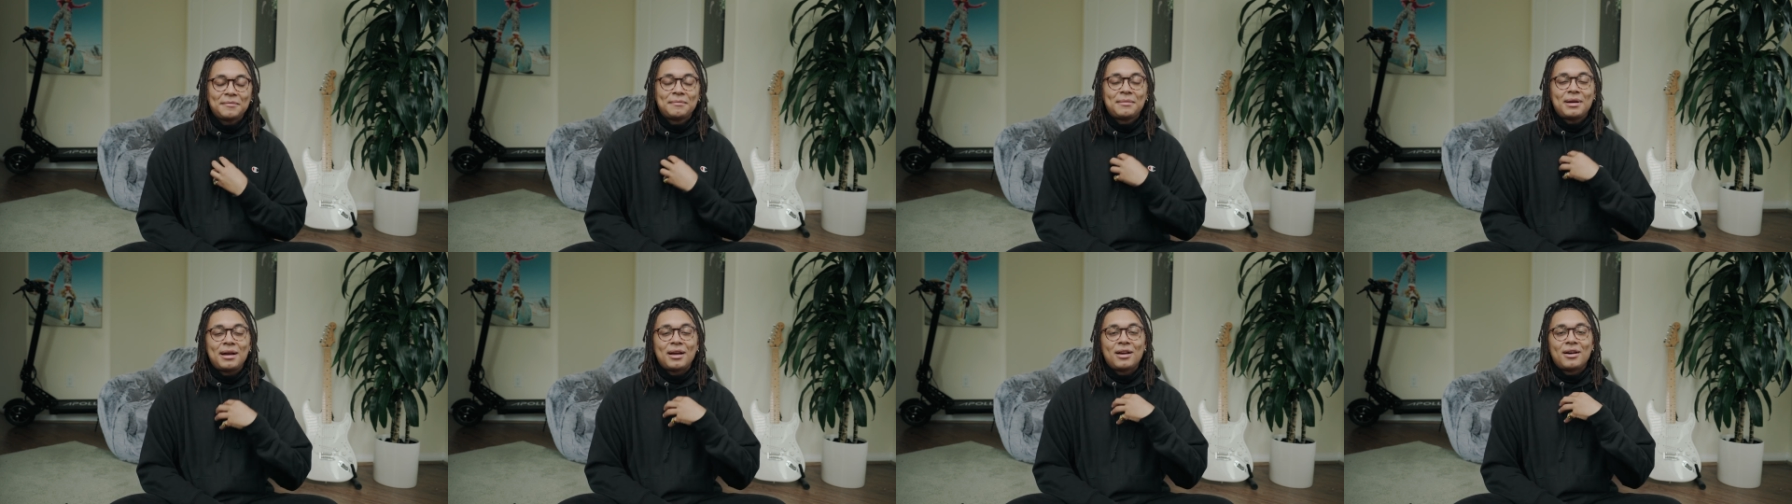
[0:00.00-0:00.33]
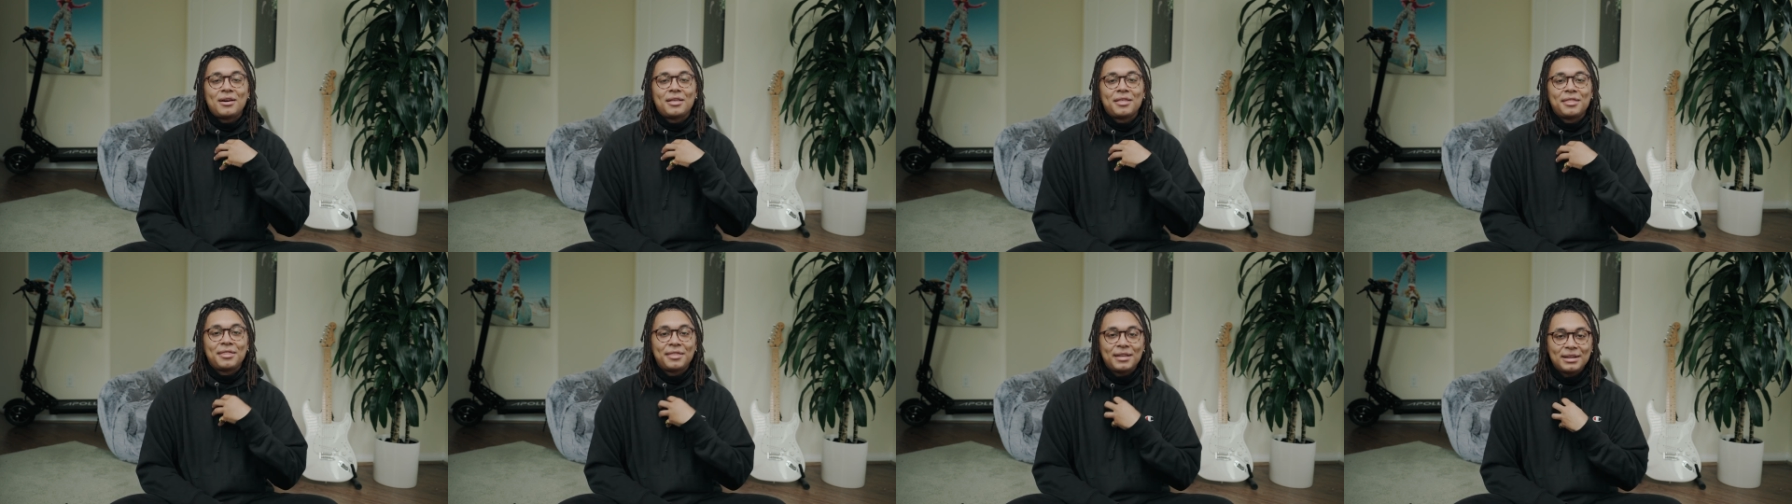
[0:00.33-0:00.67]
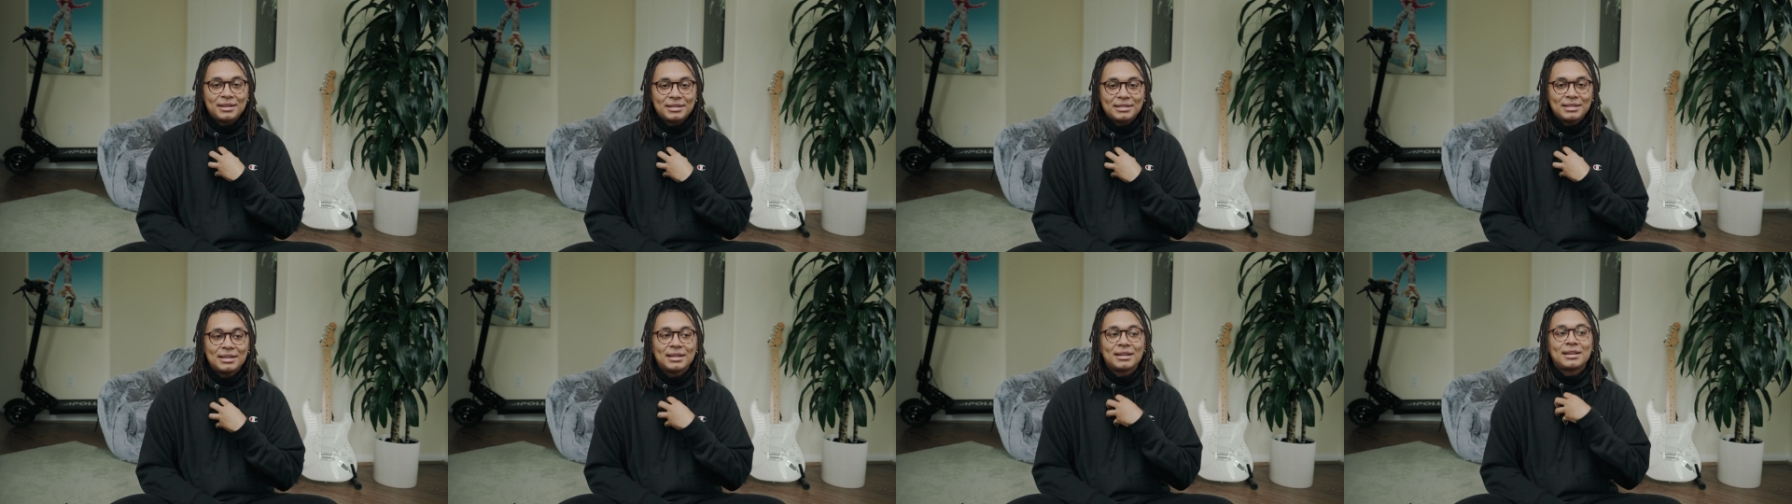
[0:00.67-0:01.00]
my
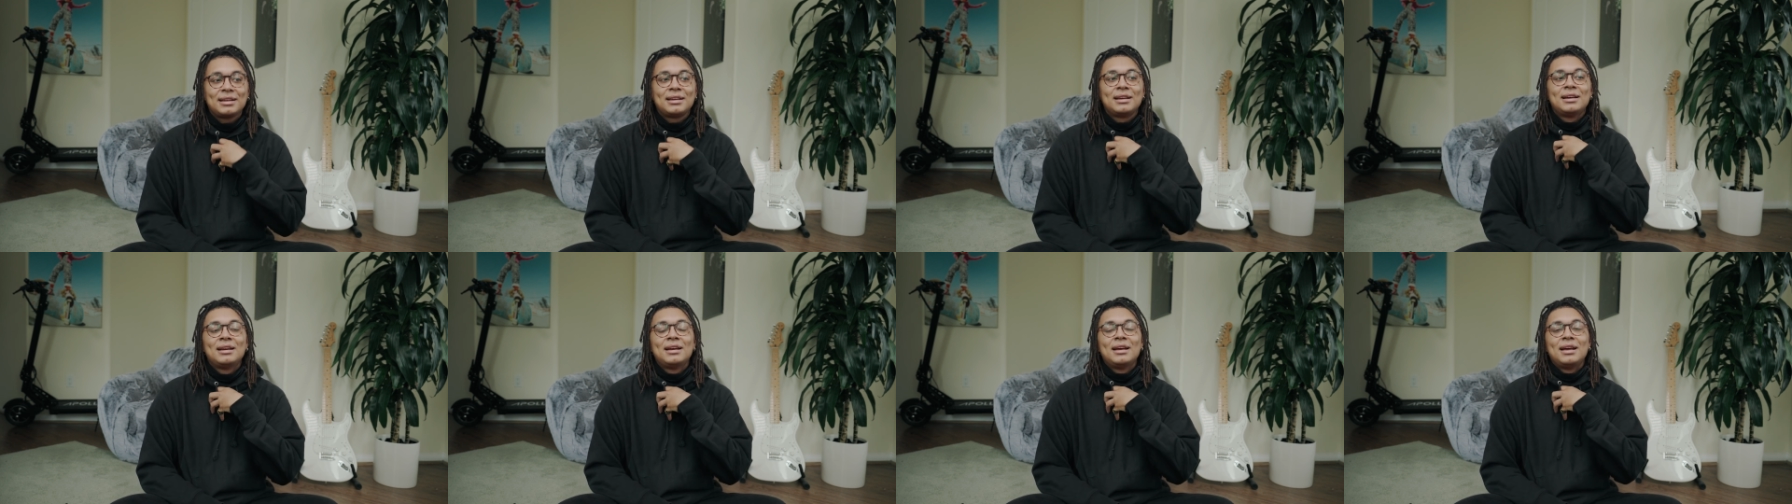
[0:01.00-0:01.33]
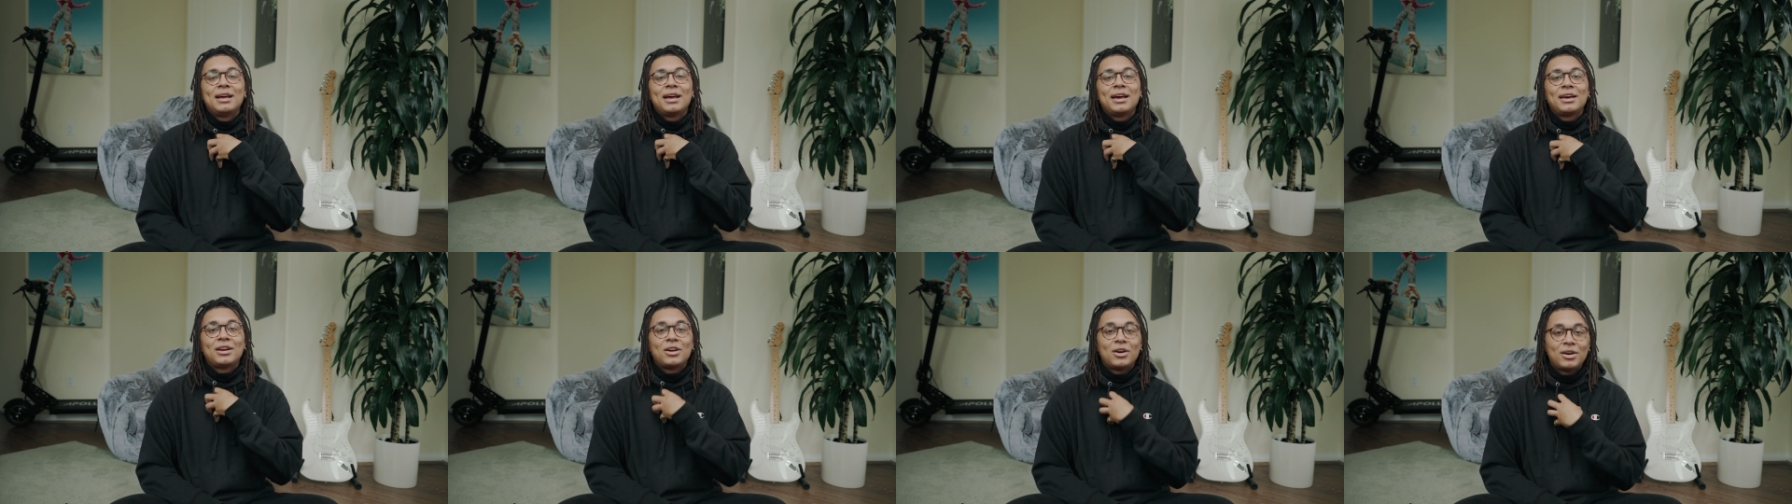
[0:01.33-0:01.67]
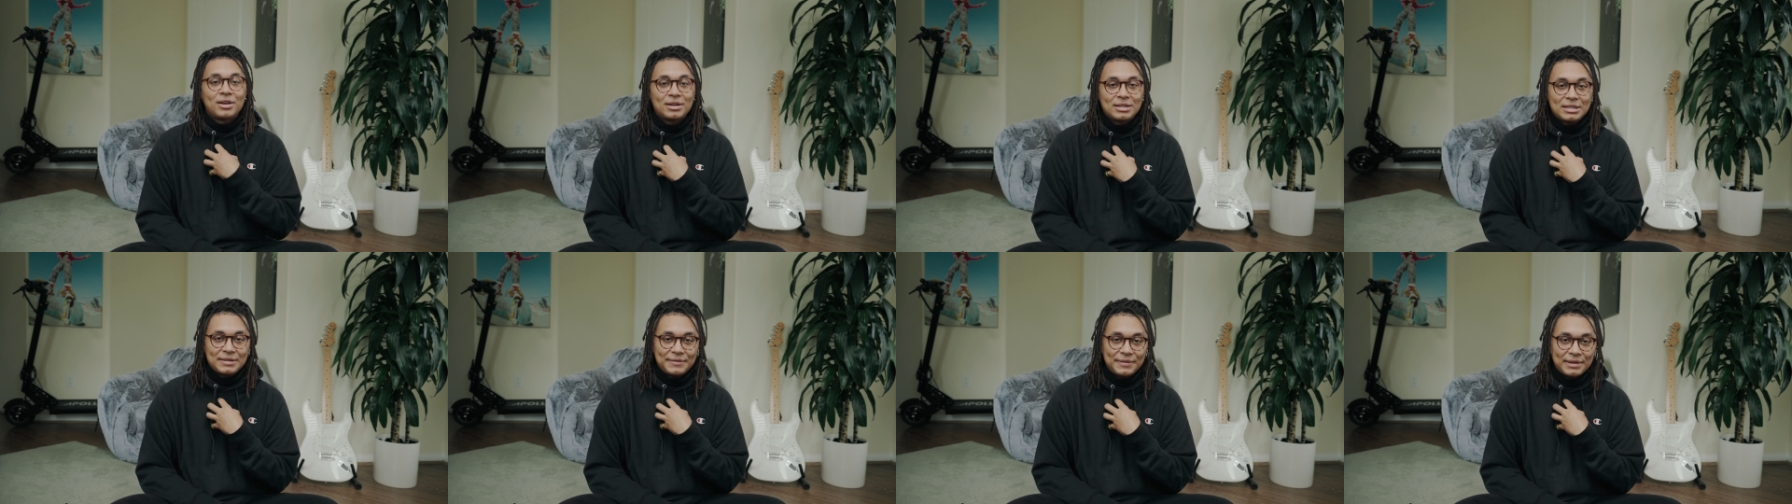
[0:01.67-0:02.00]
authentic and
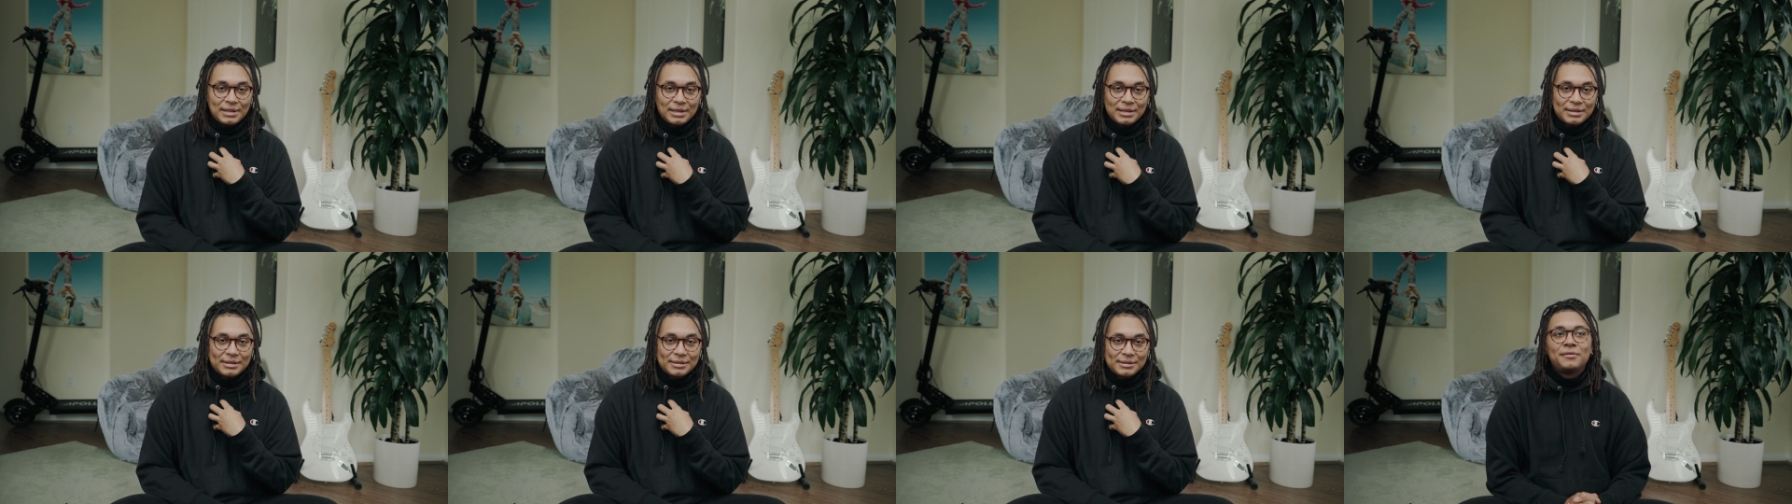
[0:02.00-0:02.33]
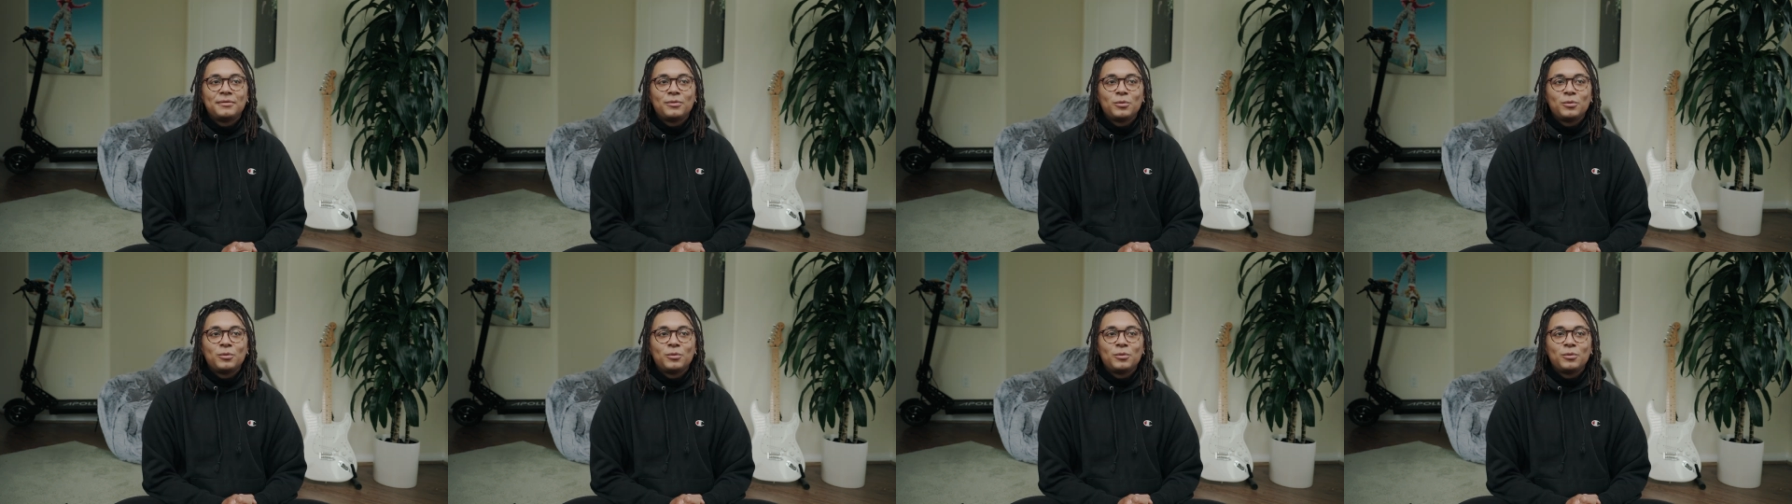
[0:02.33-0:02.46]
honest feelings.